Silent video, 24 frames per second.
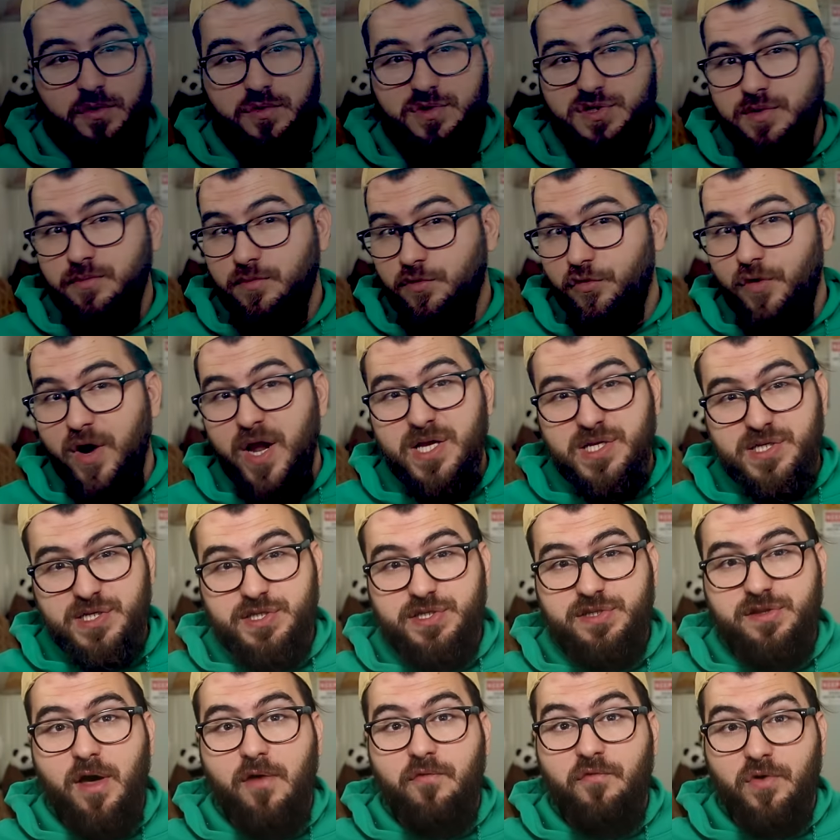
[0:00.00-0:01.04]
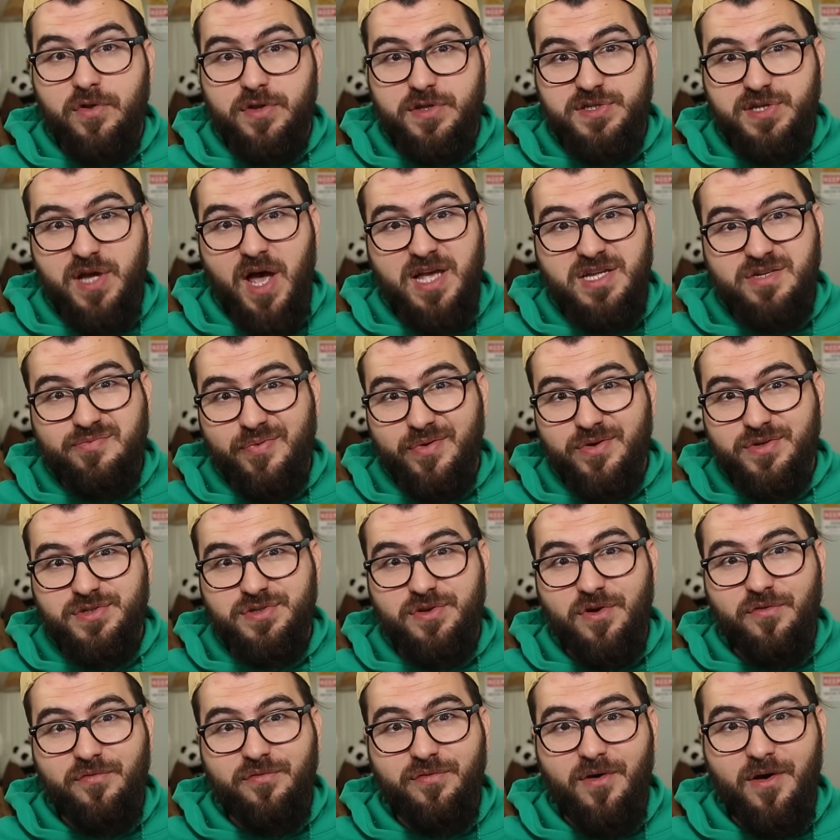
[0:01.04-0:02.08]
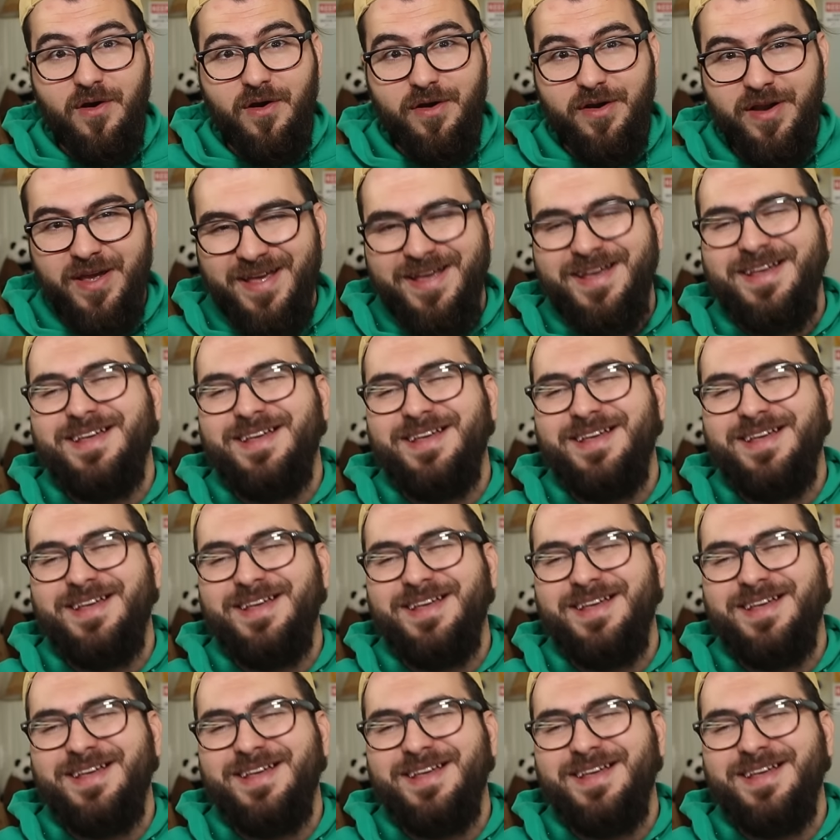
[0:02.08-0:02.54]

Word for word: there was some crazy stuff on this iceberg so far?